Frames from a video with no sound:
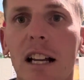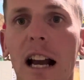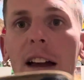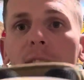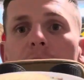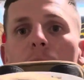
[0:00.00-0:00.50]

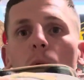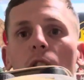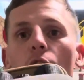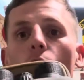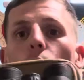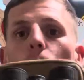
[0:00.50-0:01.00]
And then when
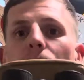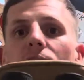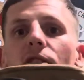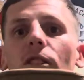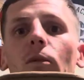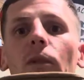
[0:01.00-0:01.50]
it opens
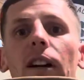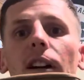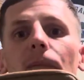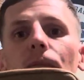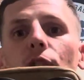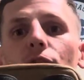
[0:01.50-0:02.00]
all the
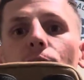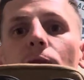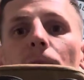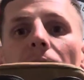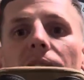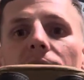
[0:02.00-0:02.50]
way, there's three
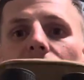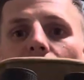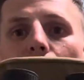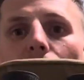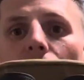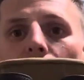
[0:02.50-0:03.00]
magnets on the
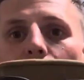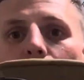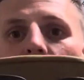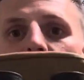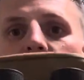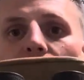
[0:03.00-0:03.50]
bottom
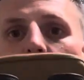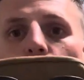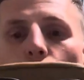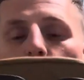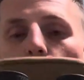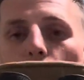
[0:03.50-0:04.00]
and
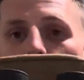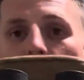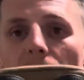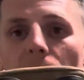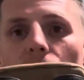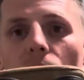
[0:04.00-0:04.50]
it'll hold
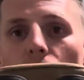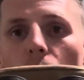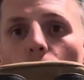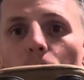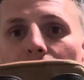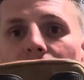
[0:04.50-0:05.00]
that
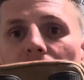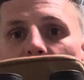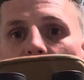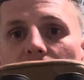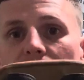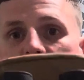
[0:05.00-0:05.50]
open, that
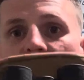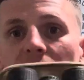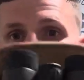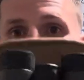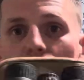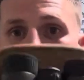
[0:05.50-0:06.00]
lid.
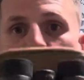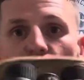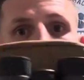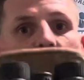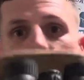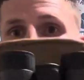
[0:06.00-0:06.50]
And you can
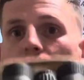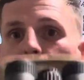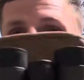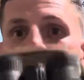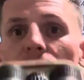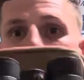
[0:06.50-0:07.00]
shake it, you can
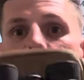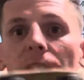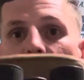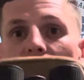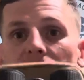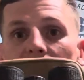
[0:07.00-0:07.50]
move it,
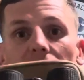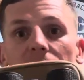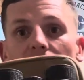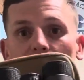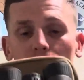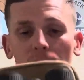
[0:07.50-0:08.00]
that
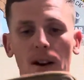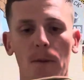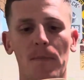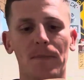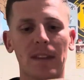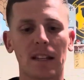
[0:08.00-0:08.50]
ain't coming out.
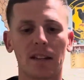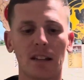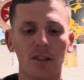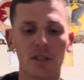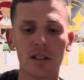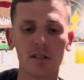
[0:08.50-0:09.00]
Now
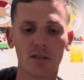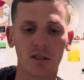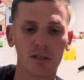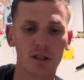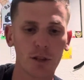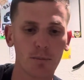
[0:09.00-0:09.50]
these are
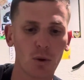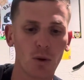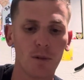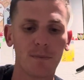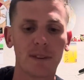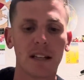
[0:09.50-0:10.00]

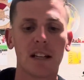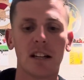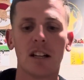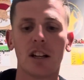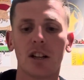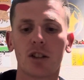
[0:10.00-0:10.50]
Leupold
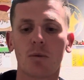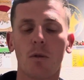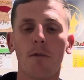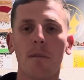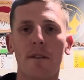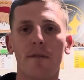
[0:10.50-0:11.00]

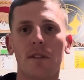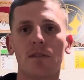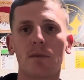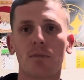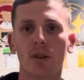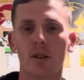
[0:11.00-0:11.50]
12 by
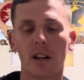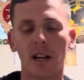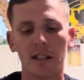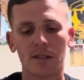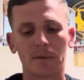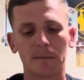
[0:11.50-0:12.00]
50 Pro
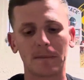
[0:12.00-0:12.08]
Guides,